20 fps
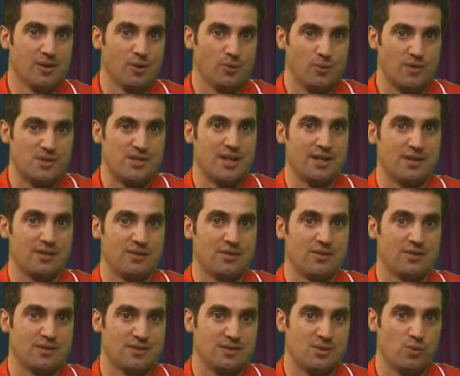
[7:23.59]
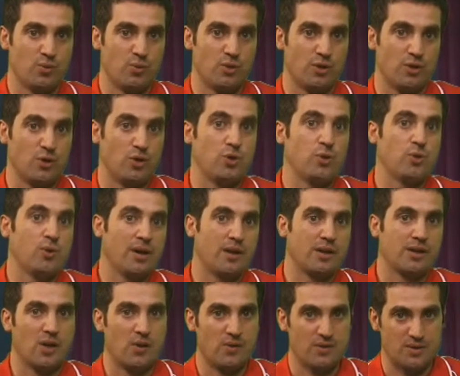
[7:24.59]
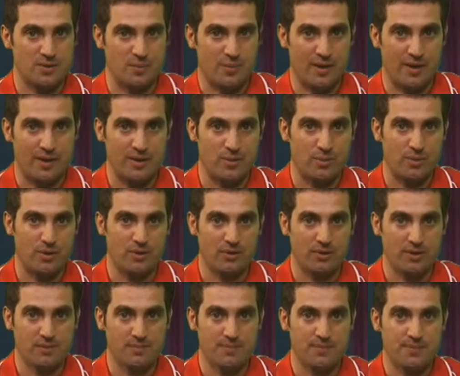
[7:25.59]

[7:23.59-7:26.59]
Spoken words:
which outlines what you are going to pay the builder.